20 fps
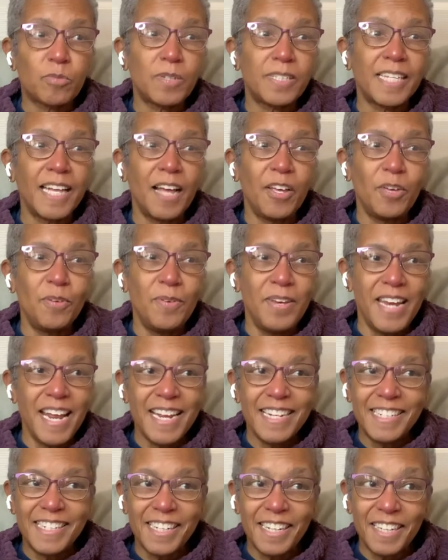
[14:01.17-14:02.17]
will tell you
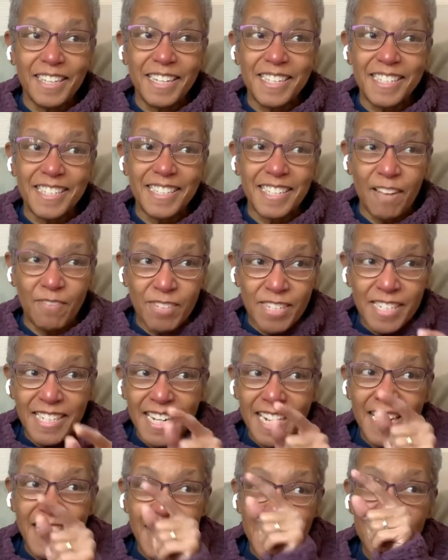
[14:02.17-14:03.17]
knit till it's
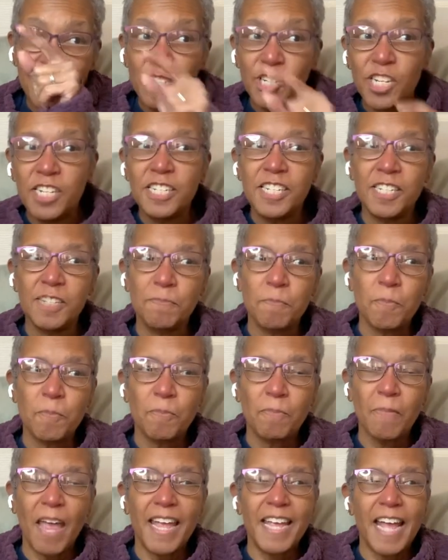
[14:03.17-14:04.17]
17 inches.
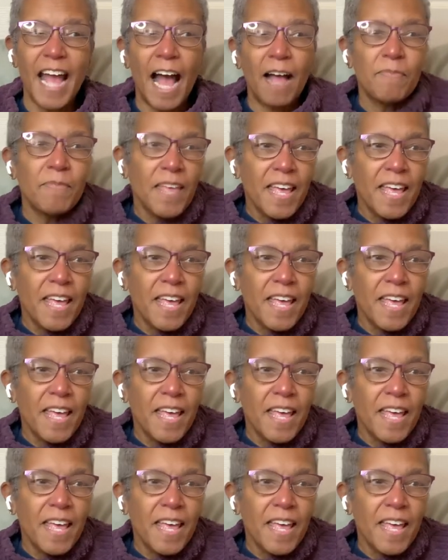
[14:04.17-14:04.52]
Yeah.